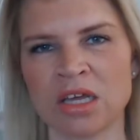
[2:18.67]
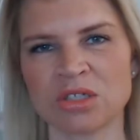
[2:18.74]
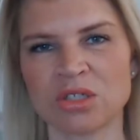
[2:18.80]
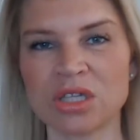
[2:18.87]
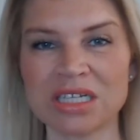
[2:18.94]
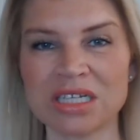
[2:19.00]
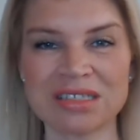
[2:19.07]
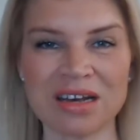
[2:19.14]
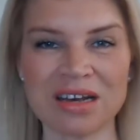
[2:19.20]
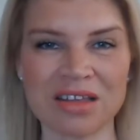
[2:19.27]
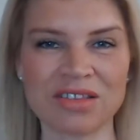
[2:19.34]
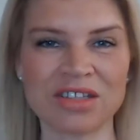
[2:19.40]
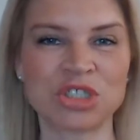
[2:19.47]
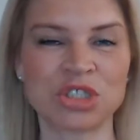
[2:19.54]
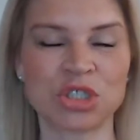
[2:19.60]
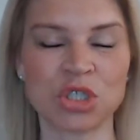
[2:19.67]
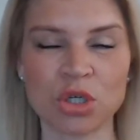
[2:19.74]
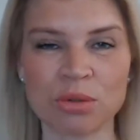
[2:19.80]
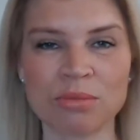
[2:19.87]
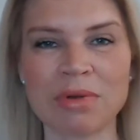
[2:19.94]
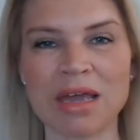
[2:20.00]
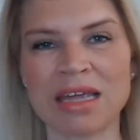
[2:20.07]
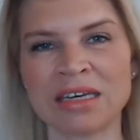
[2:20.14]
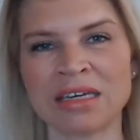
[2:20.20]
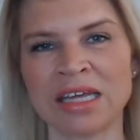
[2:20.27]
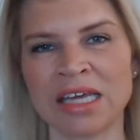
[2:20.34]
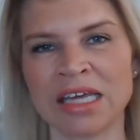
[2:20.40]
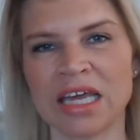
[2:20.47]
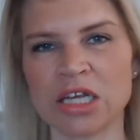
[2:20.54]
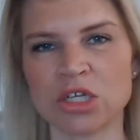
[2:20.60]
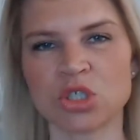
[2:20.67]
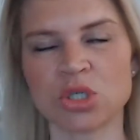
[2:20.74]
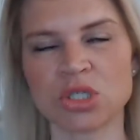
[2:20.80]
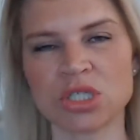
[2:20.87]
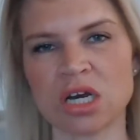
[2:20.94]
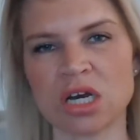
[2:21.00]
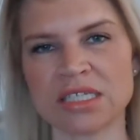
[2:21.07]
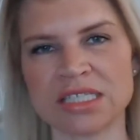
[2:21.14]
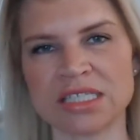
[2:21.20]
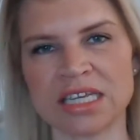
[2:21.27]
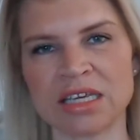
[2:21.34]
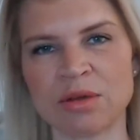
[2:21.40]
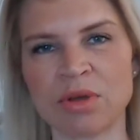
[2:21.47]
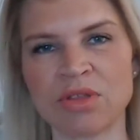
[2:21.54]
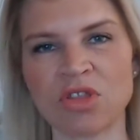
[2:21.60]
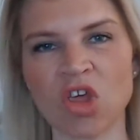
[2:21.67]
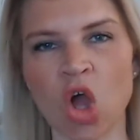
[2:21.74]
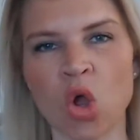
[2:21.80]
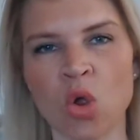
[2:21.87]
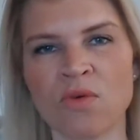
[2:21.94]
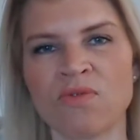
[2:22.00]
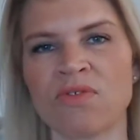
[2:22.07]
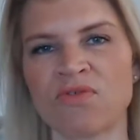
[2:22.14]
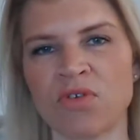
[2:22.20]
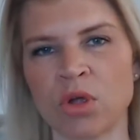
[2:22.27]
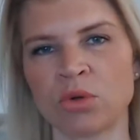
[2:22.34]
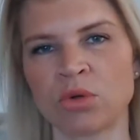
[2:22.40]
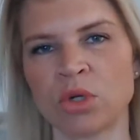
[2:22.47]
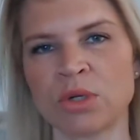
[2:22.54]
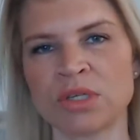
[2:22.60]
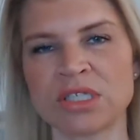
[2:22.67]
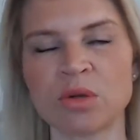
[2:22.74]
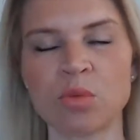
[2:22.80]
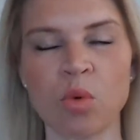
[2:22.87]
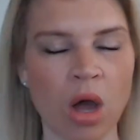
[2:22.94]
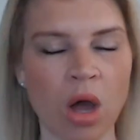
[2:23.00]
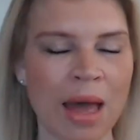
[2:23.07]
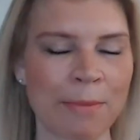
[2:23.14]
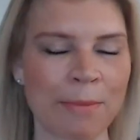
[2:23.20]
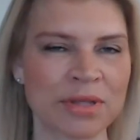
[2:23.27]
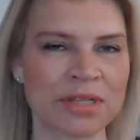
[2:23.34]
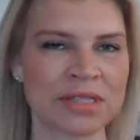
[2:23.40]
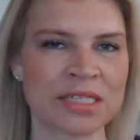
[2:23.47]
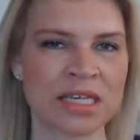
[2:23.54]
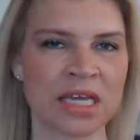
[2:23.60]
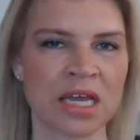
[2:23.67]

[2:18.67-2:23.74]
So these are like the two main issues that I see with over phone use. So what happens